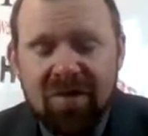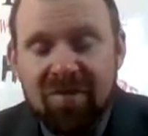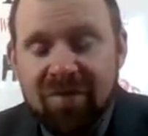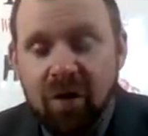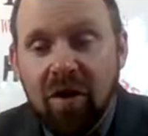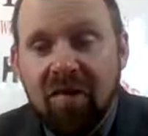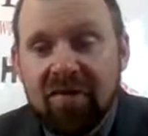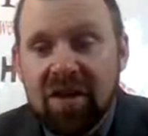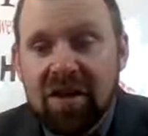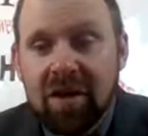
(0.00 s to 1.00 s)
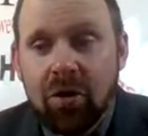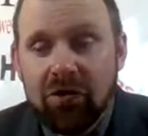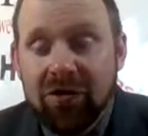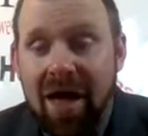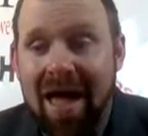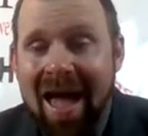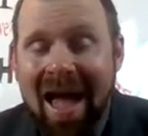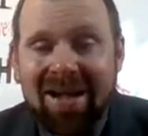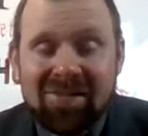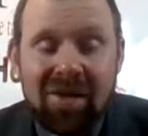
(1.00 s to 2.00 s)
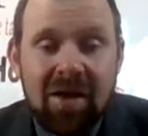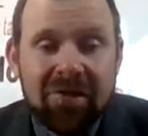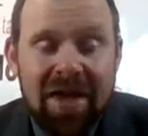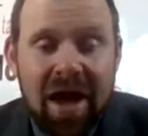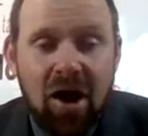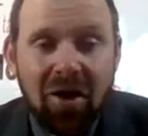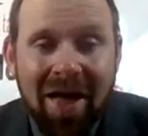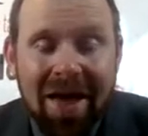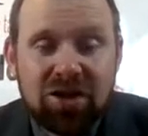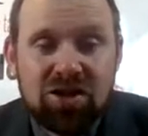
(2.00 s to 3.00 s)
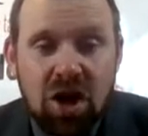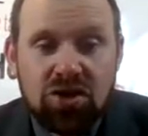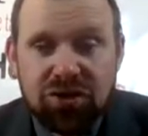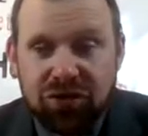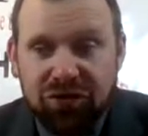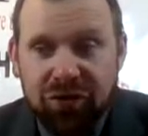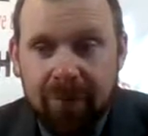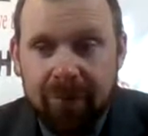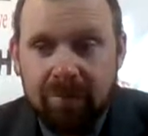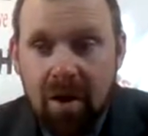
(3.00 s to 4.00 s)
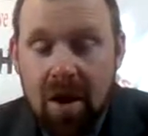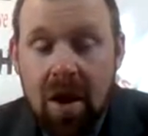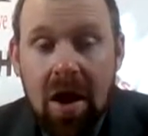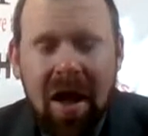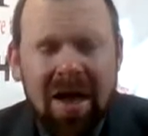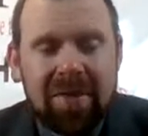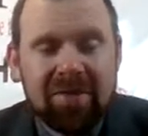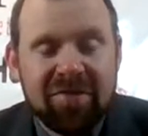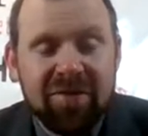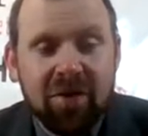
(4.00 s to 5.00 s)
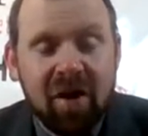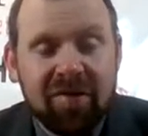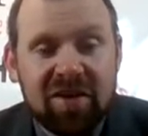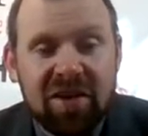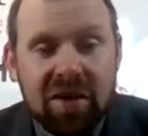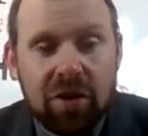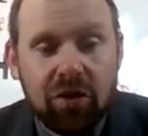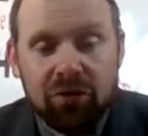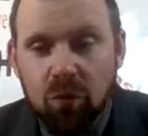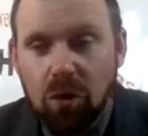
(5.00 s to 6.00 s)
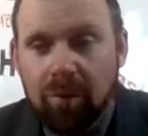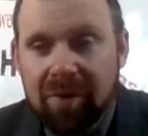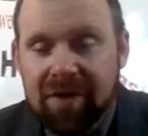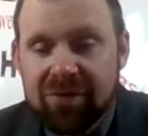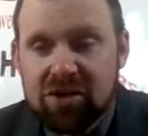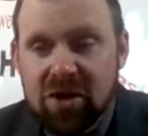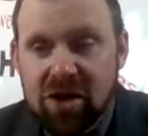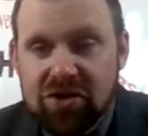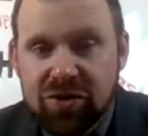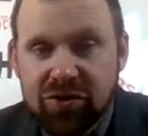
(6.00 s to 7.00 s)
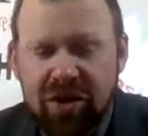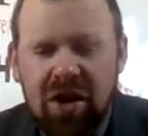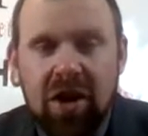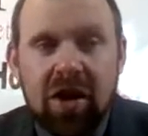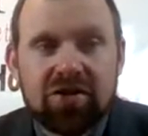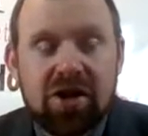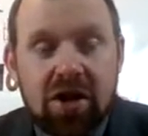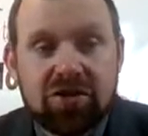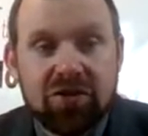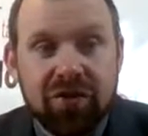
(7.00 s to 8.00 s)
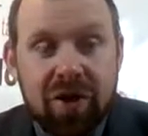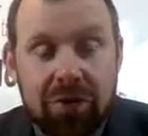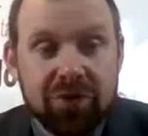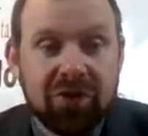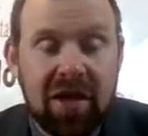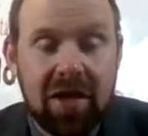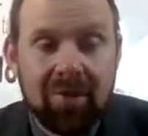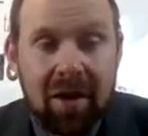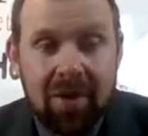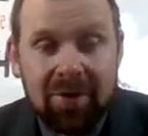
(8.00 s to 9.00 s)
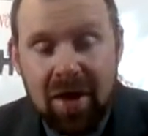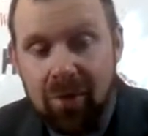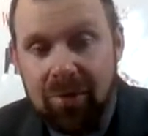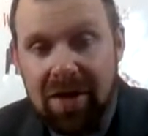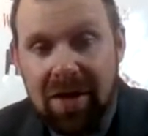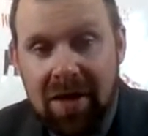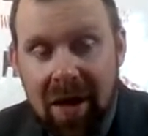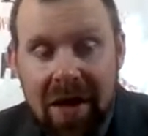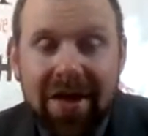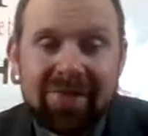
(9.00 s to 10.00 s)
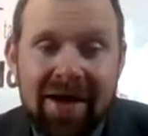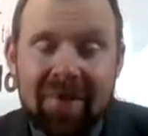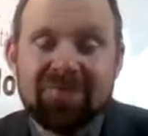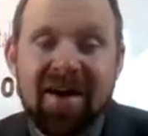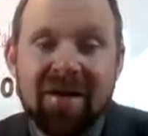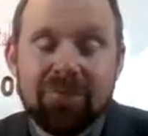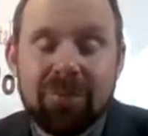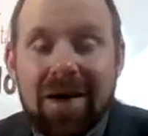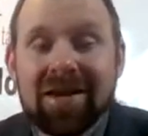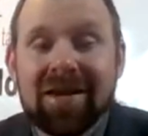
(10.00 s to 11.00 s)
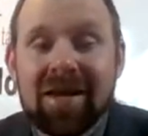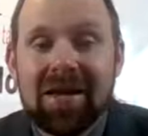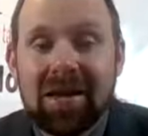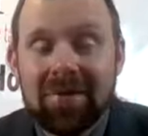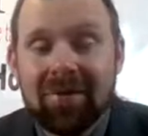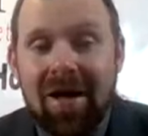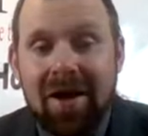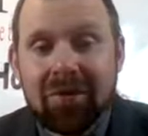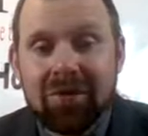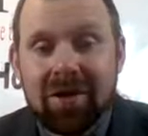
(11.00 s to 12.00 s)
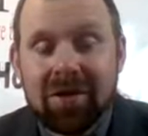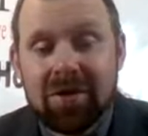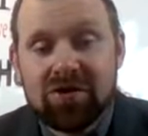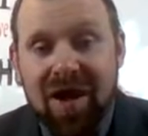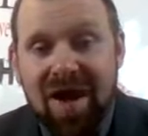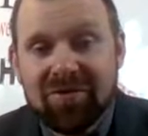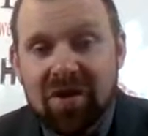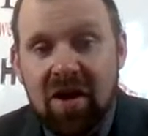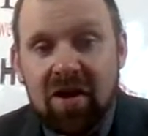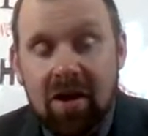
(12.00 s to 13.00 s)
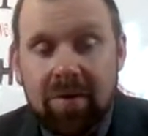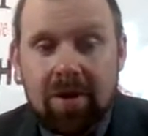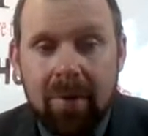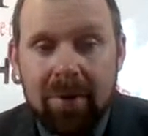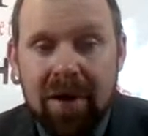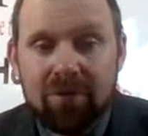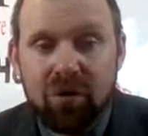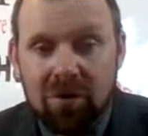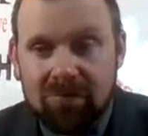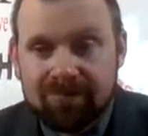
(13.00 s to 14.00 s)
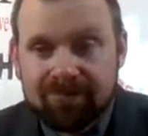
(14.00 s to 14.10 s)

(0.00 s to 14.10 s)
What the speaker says: The Philadelphia Eagles at the LA Chargers. I think the Philadelphia Eagles will beat the Chargers. Chargers, another team that'll be a top 5 pick in the draft coming up in April.